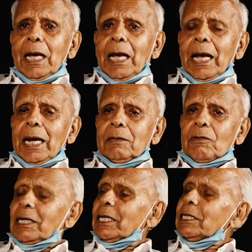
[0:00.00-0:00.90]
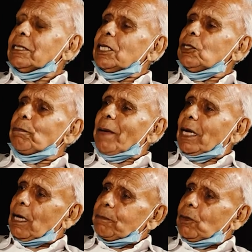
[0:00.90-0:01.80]
and one day he said, you
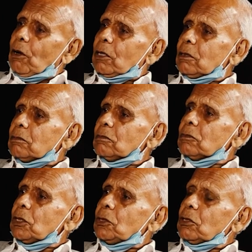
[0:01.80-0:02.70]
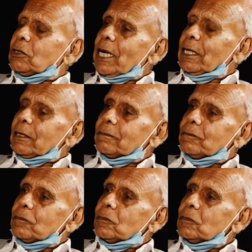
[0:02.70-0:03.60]
pack up your rucksack,
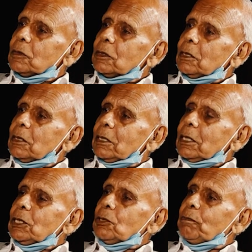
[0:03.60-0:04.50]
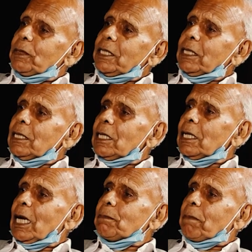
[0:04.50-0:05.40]
you be
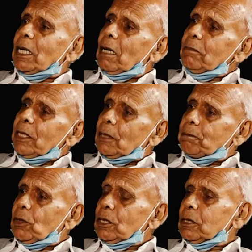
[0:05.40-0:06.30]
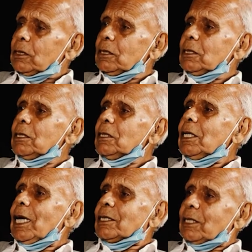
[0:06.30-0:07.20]
at Palam airport
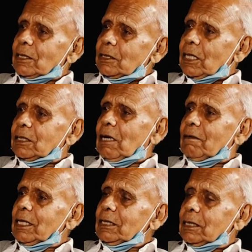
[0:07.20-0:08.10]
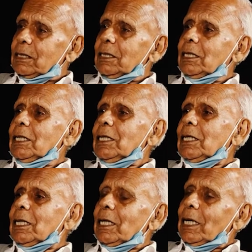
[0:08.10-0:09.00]
at such and such hours,
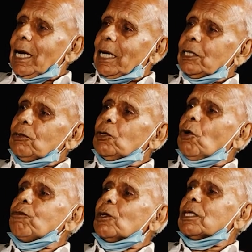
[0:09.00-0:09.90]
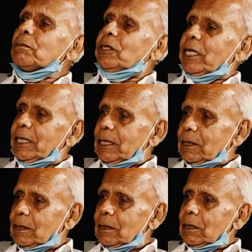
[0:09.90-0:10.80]
and you will go for some training.
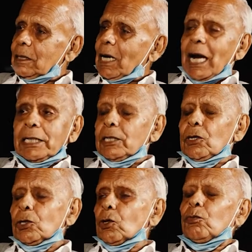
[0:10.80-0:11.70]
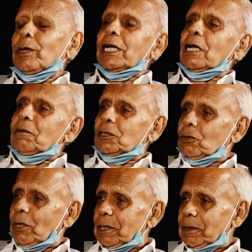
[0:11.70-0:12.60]
I did not know where I was
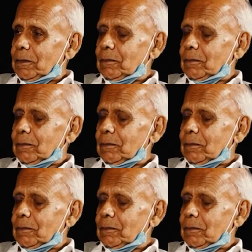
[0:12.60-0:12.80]
going.